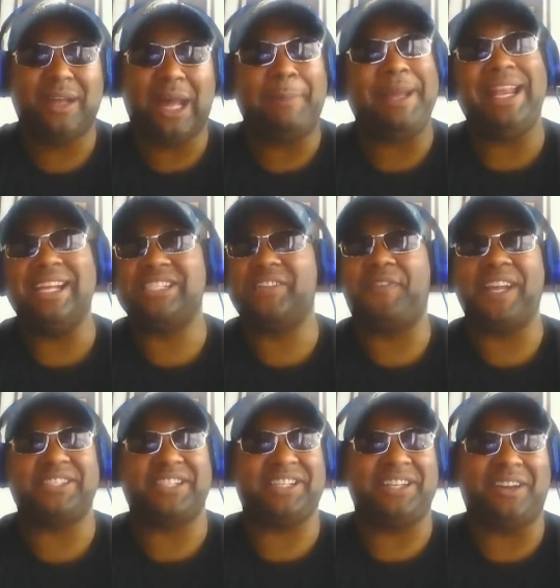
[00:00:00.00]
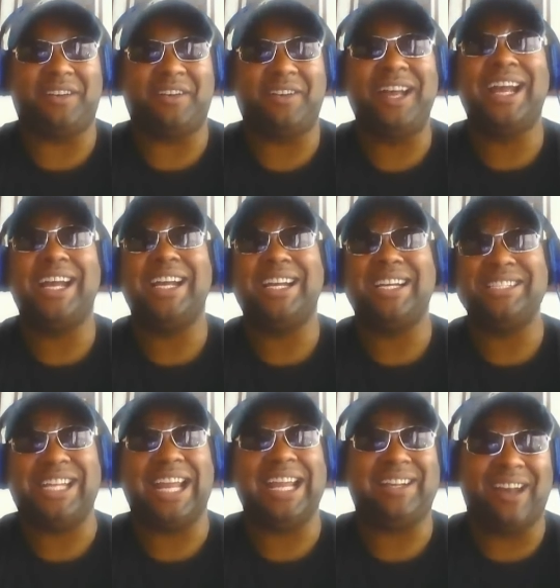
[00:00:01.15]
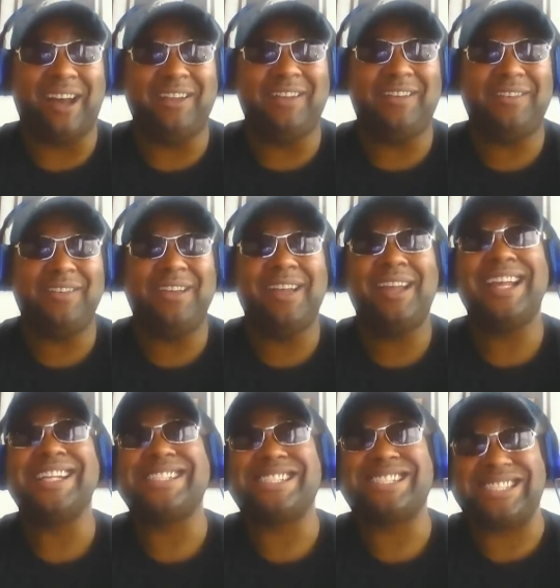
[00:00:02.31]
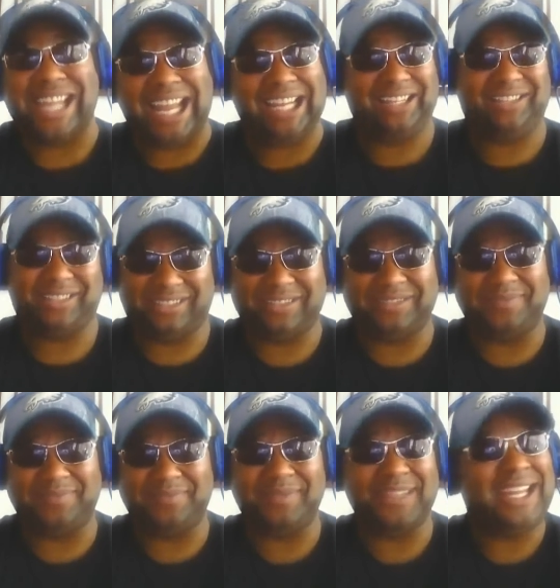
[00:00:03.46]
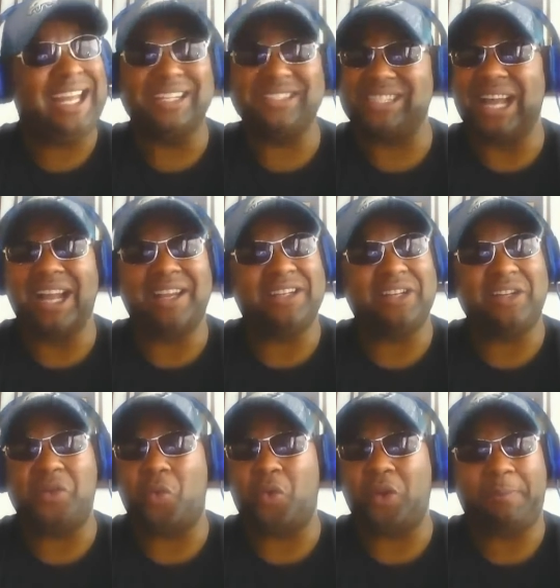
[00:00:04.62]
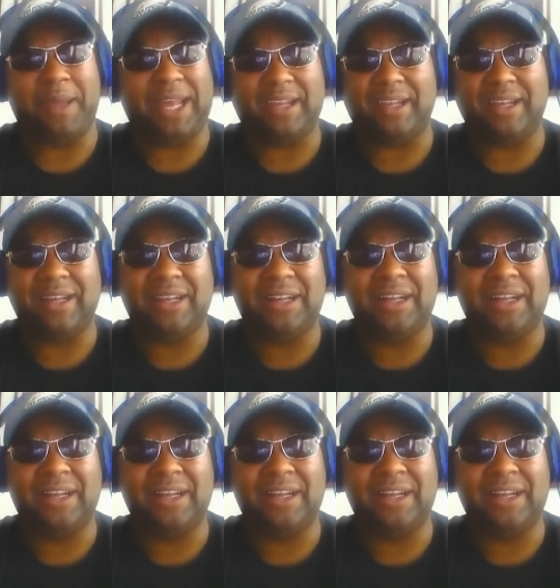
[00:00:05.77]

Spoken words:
I mean, let's face it, y'all. Jay Cutler stinks. He is not a good quarterback.